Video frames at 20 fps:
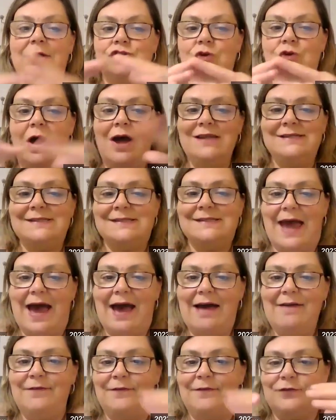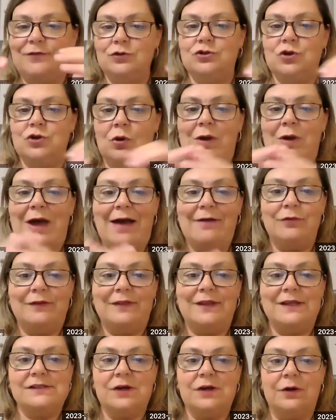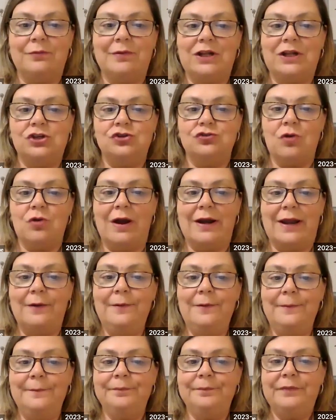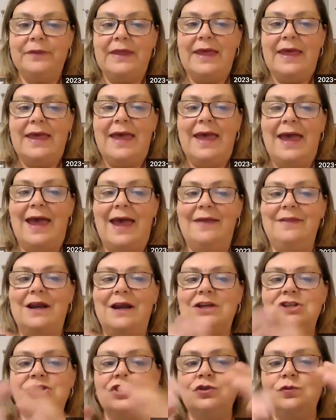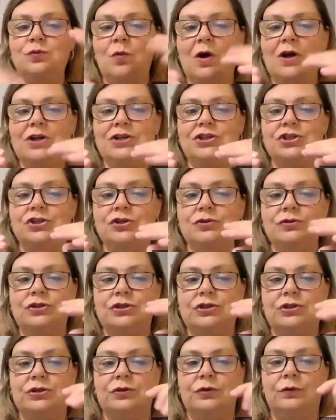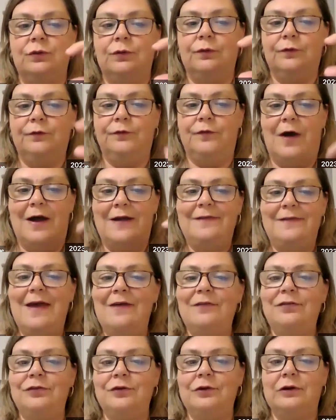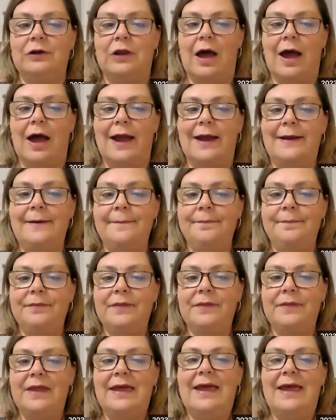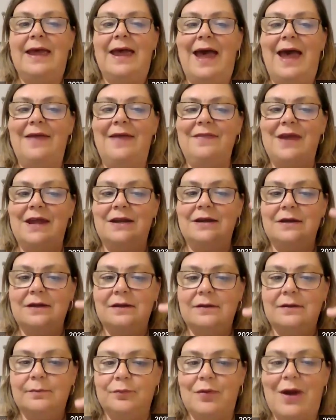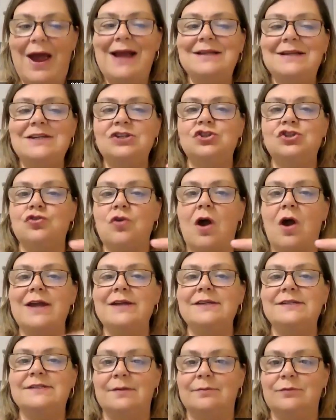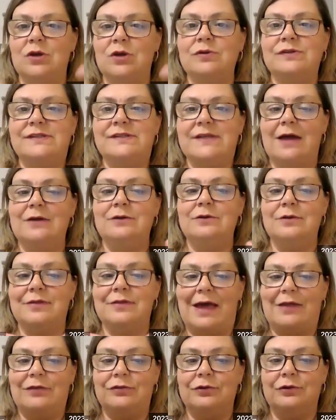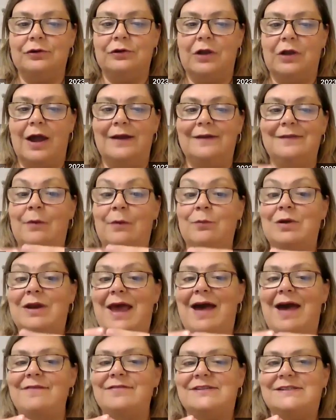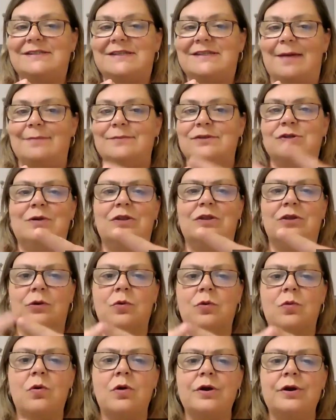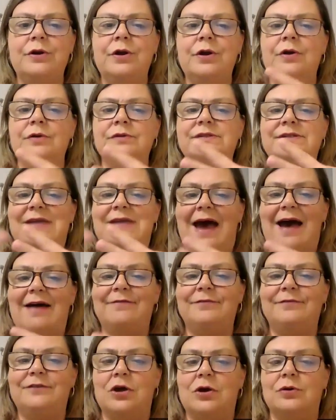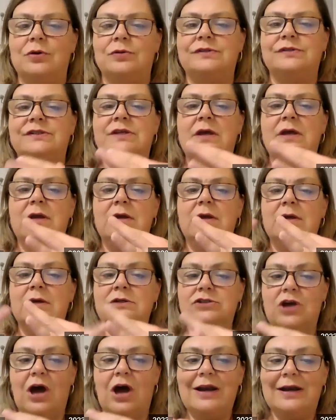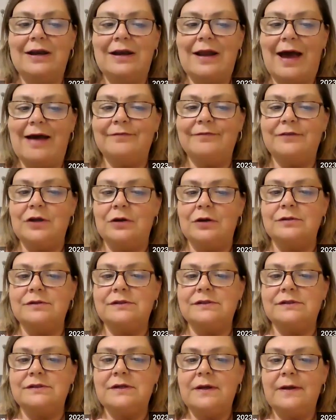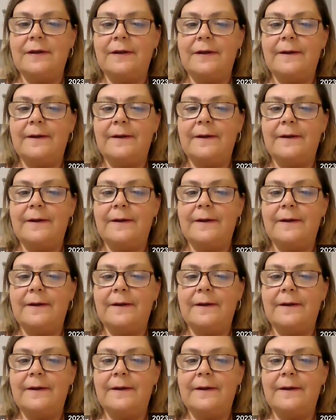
draw a staff if you don't have one that's already drawn out. And then I just want you to find that third line and then practice drawing some notes under that third line that would have a stem. So either quarter notes, half notes, dotted half notes,